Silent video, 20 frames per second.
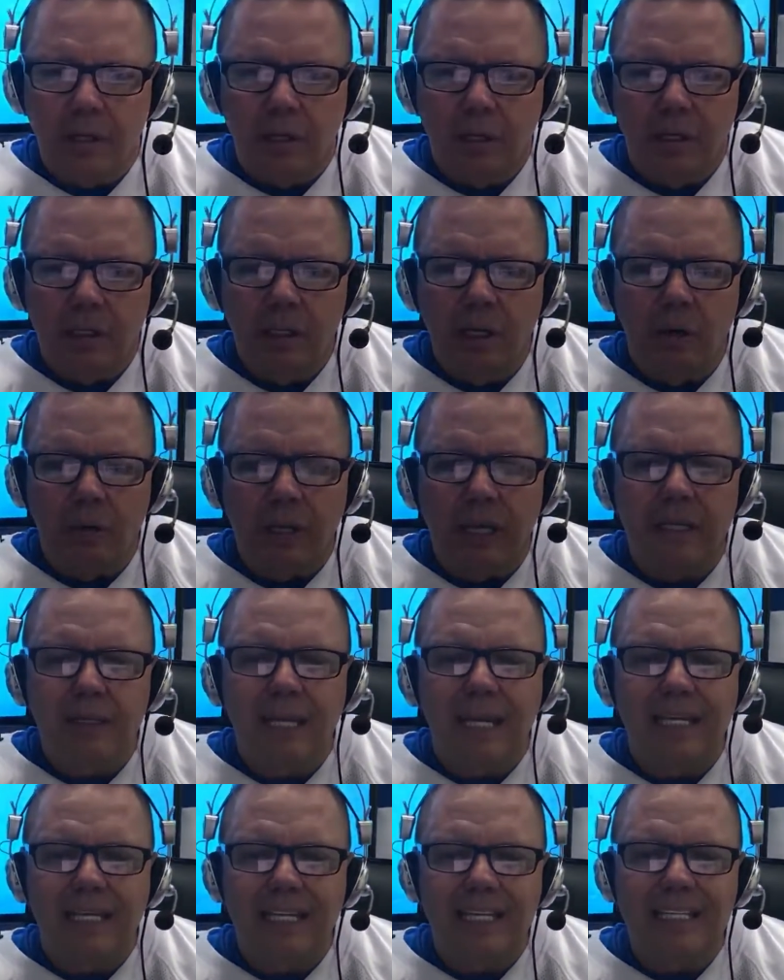no,
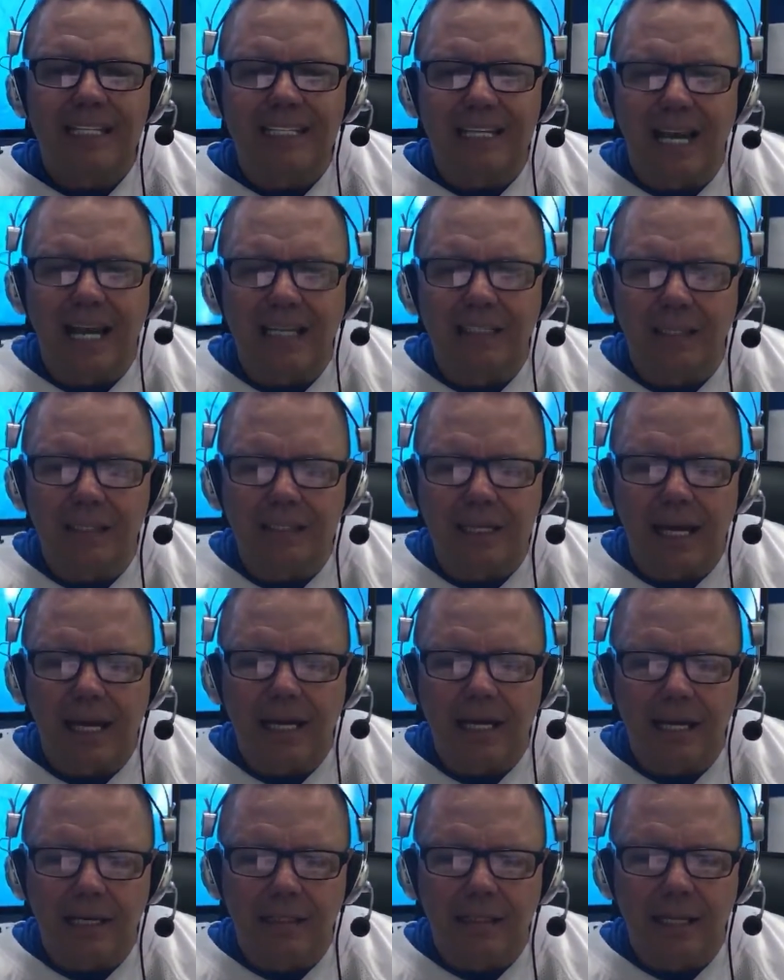they did sign the
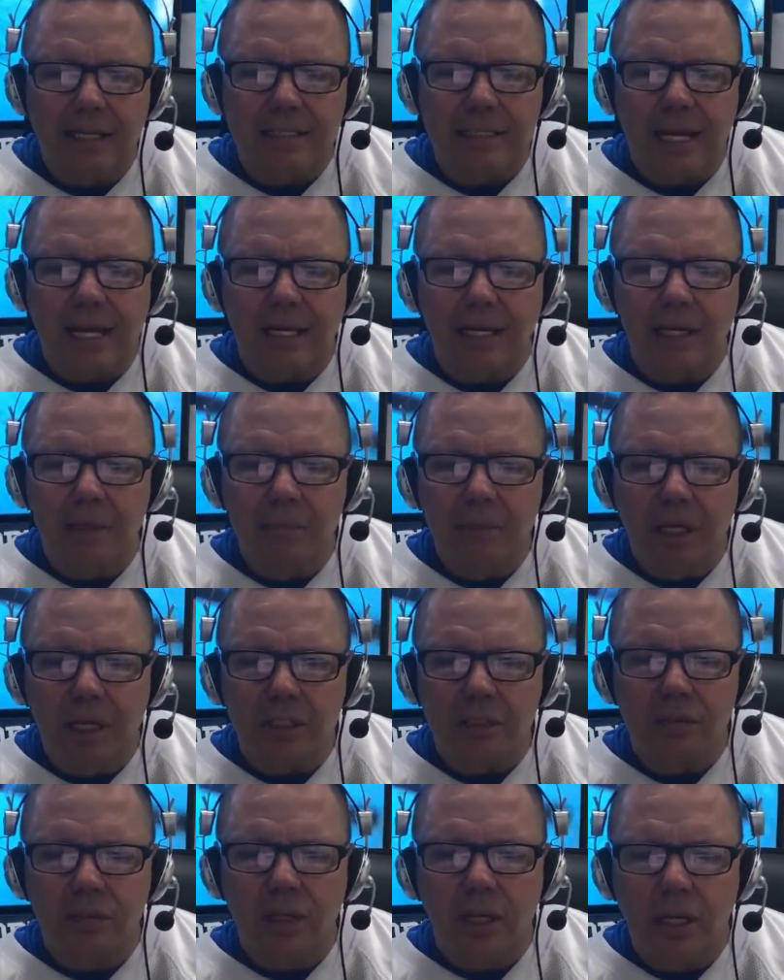tight end. They signed him
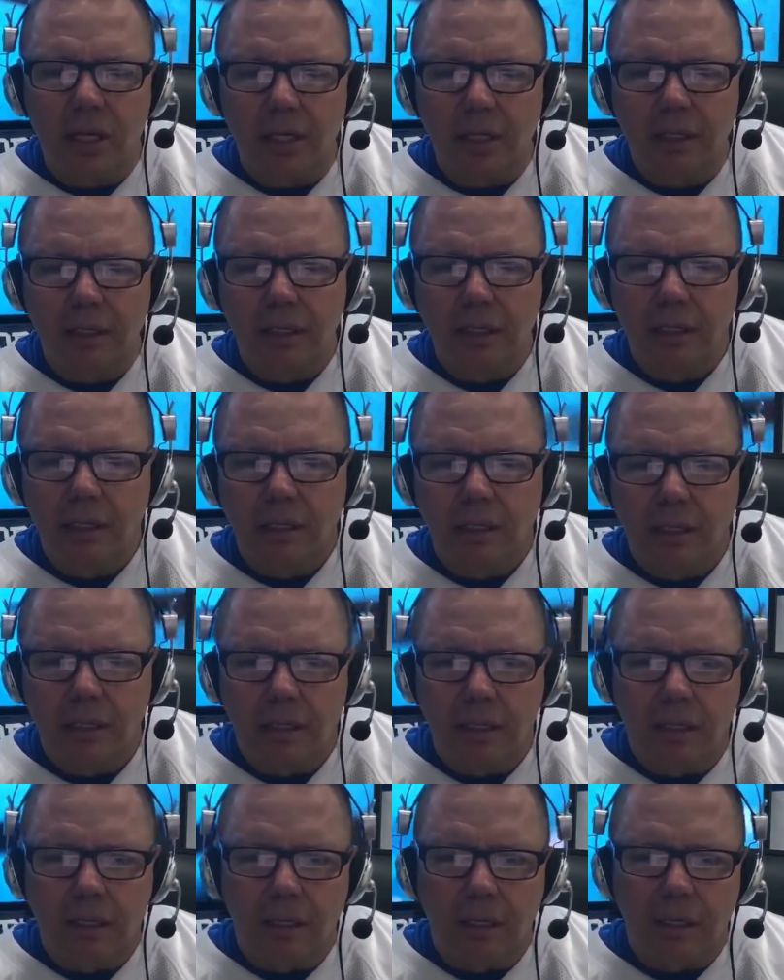yesterday.
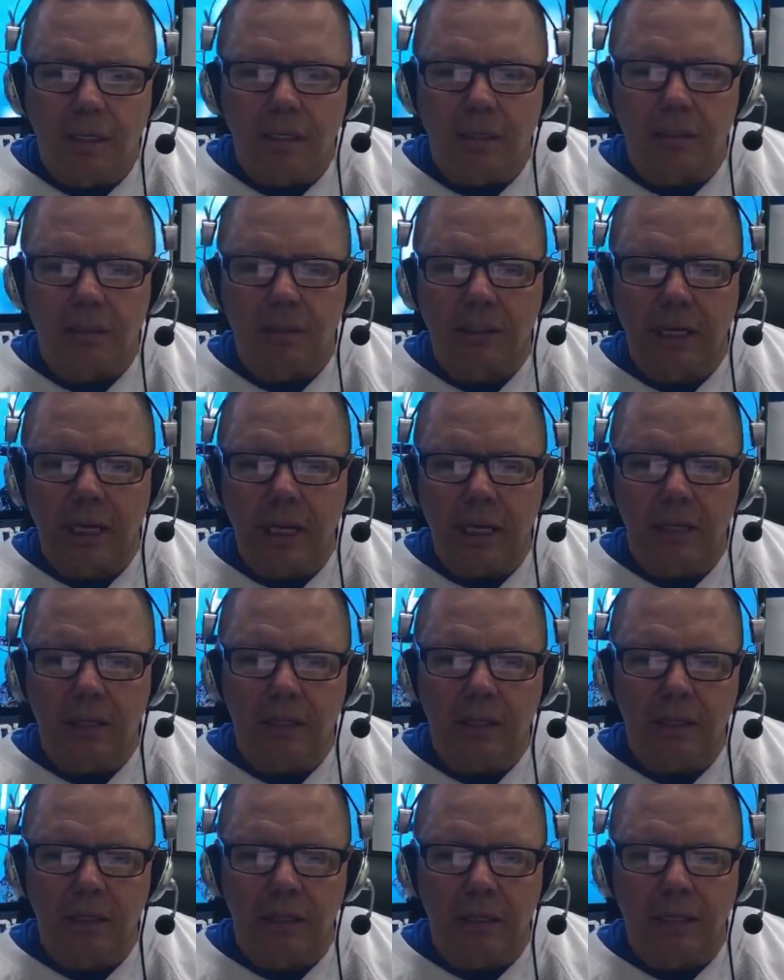
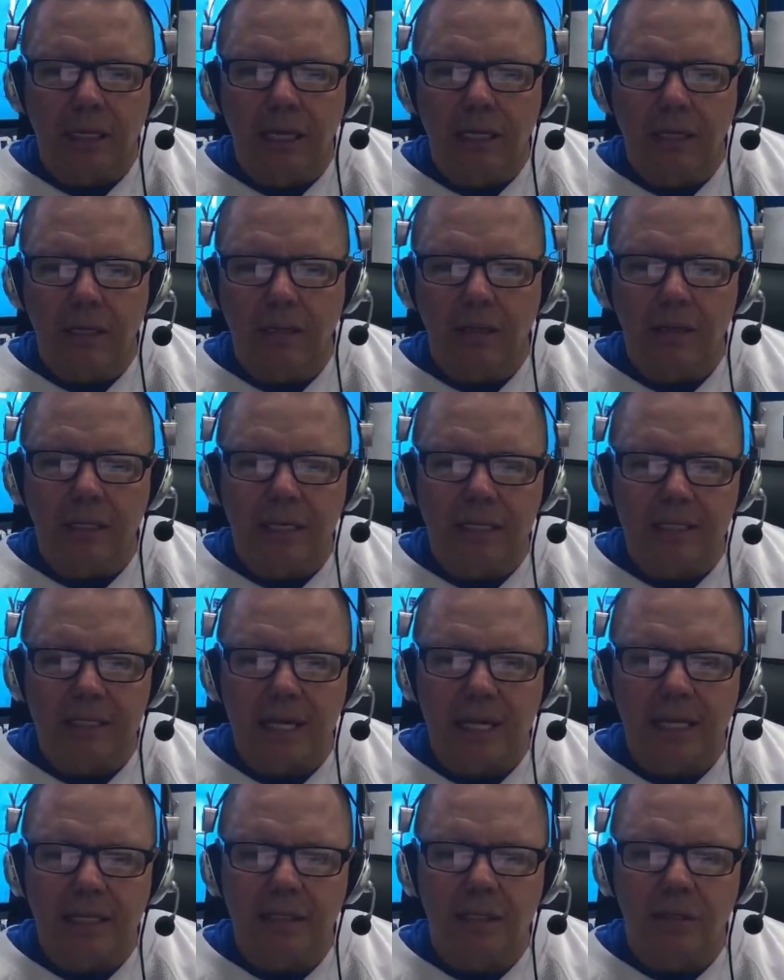Kenneth, they
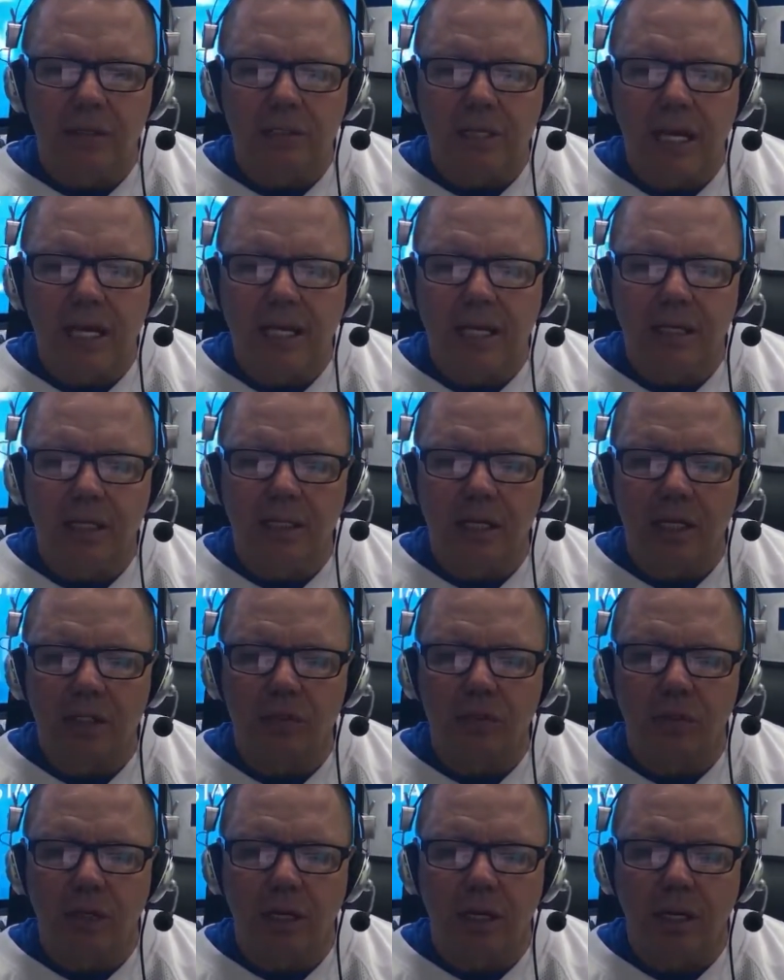signed their tight end
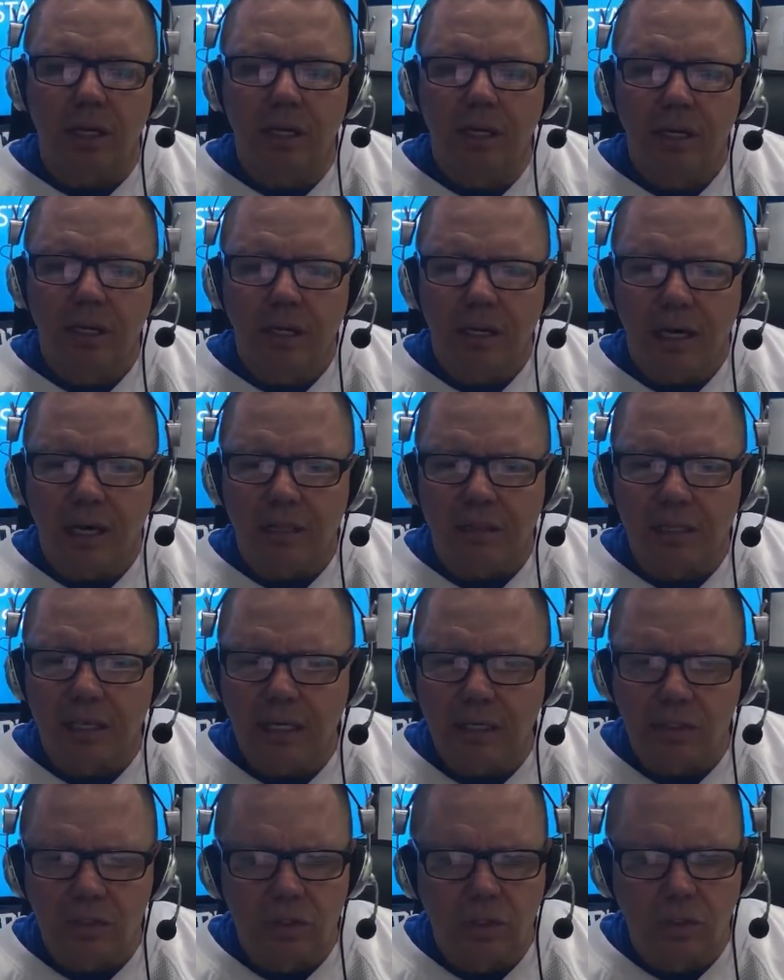yesterday. I
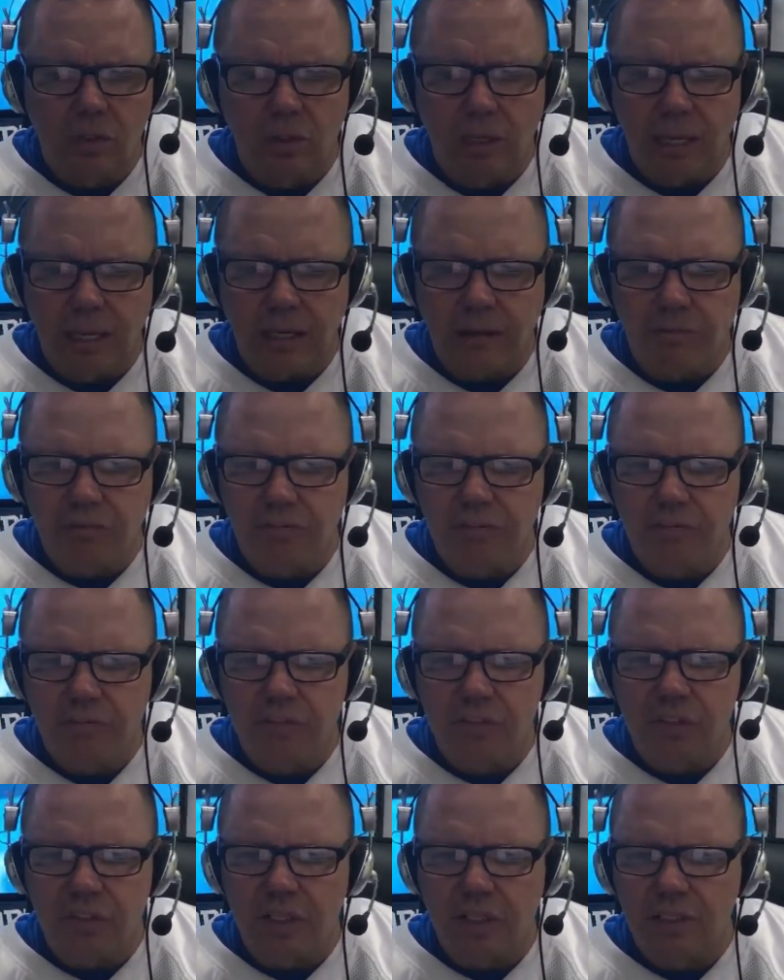think to like
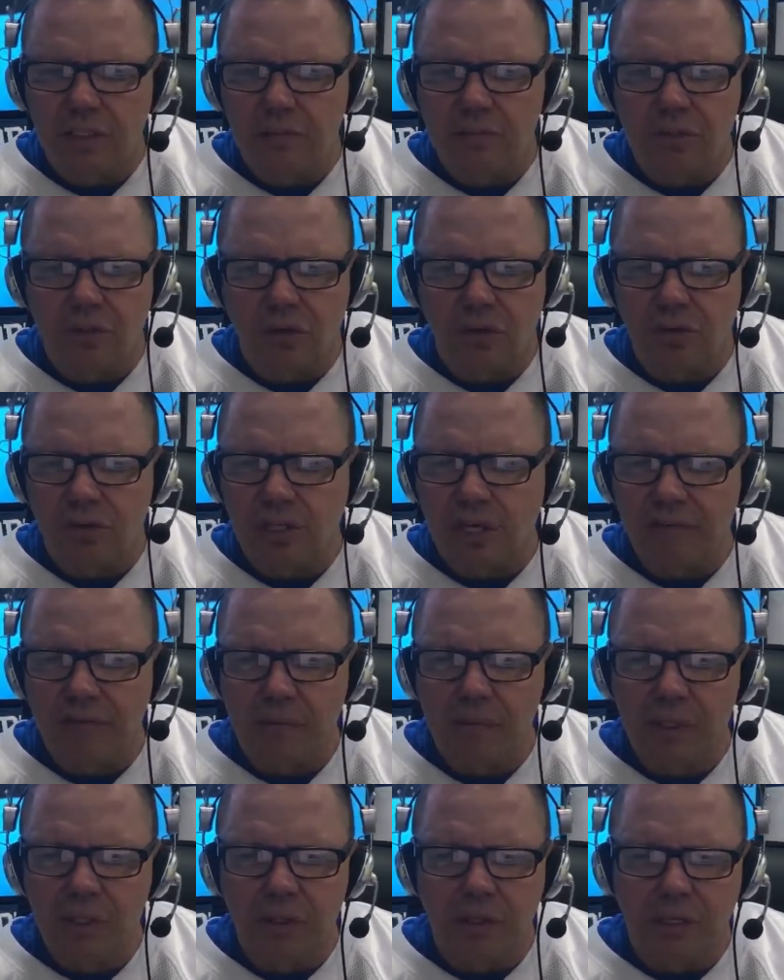6 or
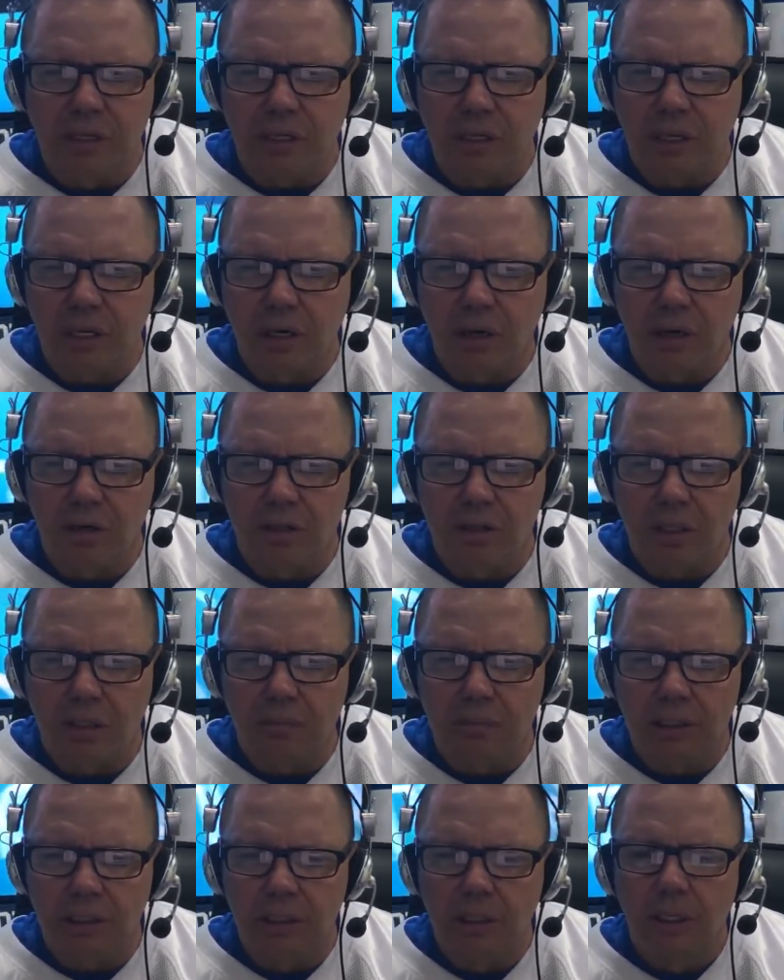7 million a year or
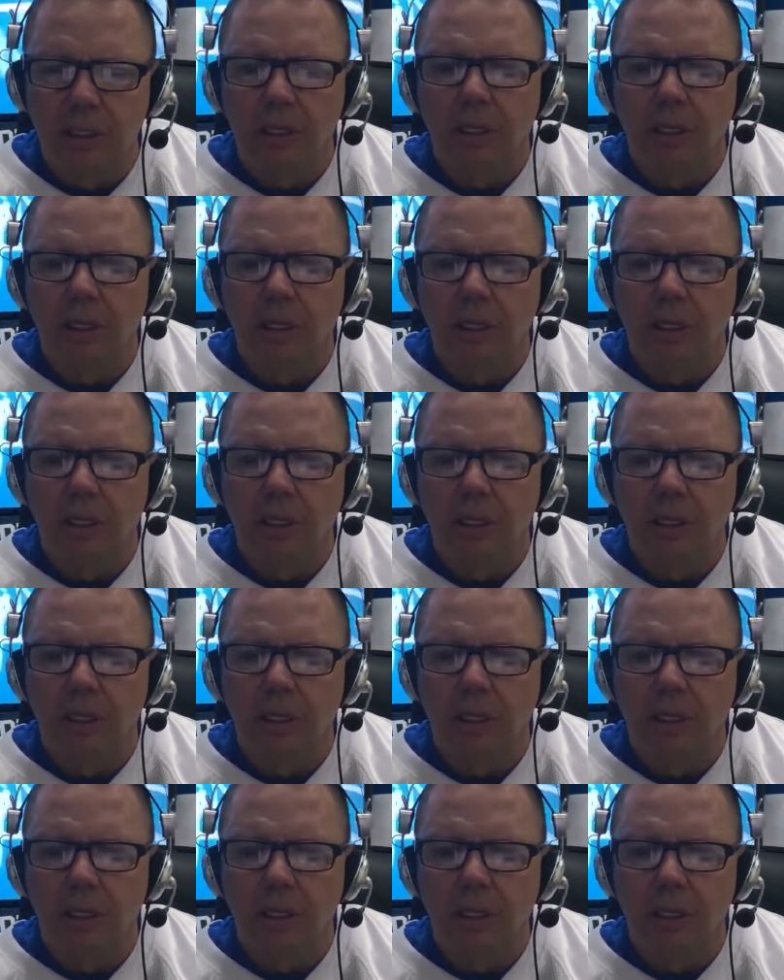something.